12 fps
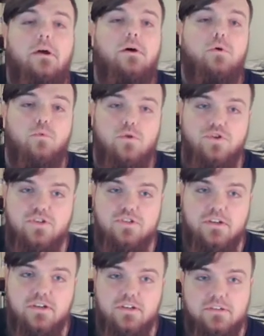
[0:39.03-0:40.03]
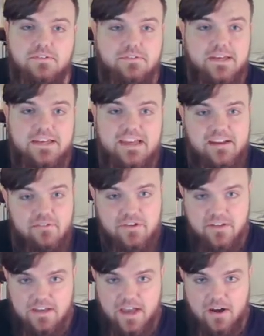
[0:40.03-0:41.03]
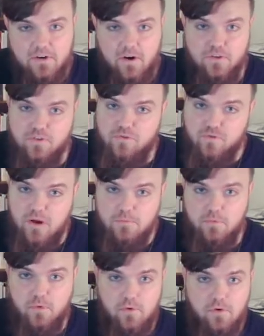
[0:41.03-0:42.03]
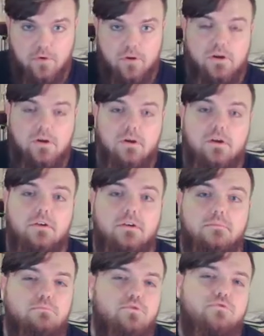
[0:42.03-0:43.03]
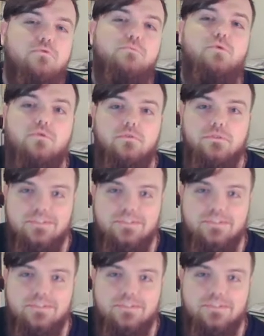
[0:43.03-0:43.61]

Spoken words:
We're just going to lay everything out on the fretboard in movable,